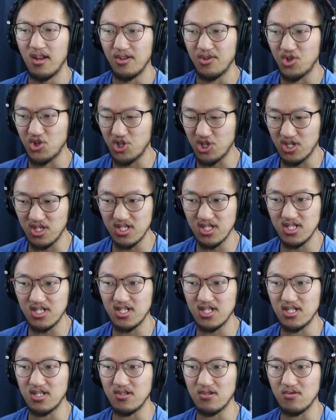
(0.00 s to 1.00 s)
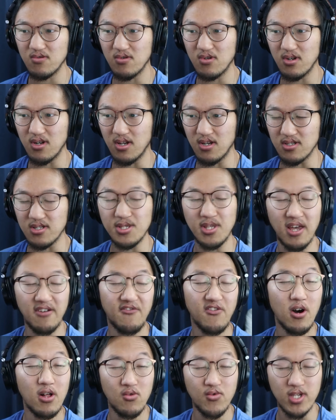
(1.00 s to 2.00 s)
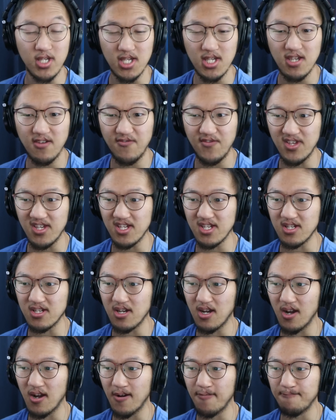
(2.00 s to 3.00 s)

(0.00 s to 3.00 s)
She, that following evening,